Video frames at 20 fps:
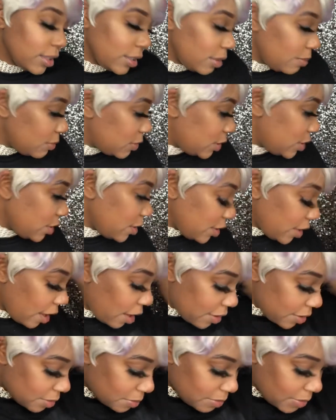I'm gonna show
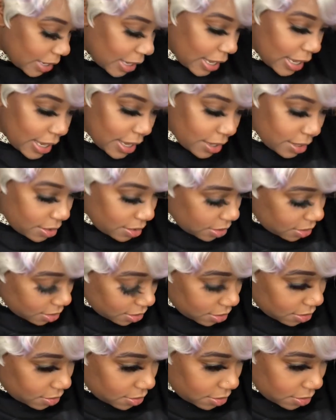y'all the back.
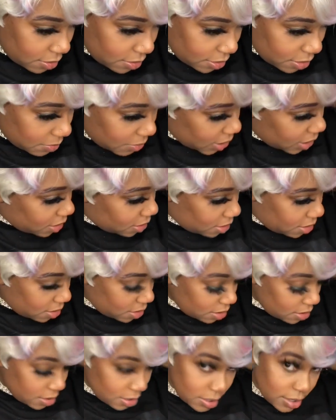Hold on, let me.
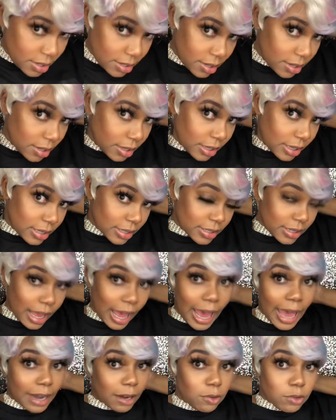Cause
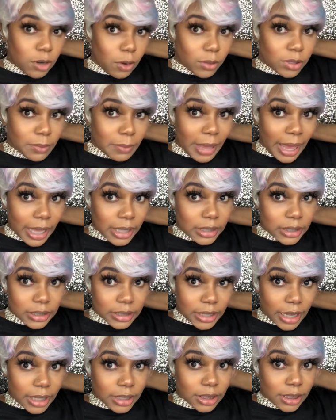I don't know what the back
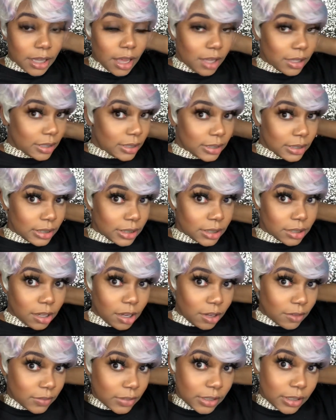looks like, so y'all will see it, so
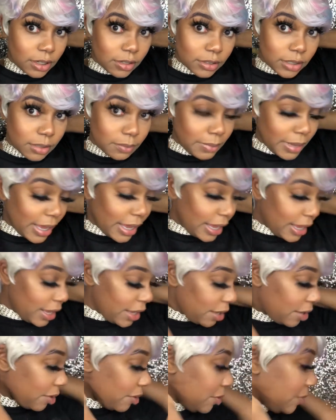hopefully it don't look bad.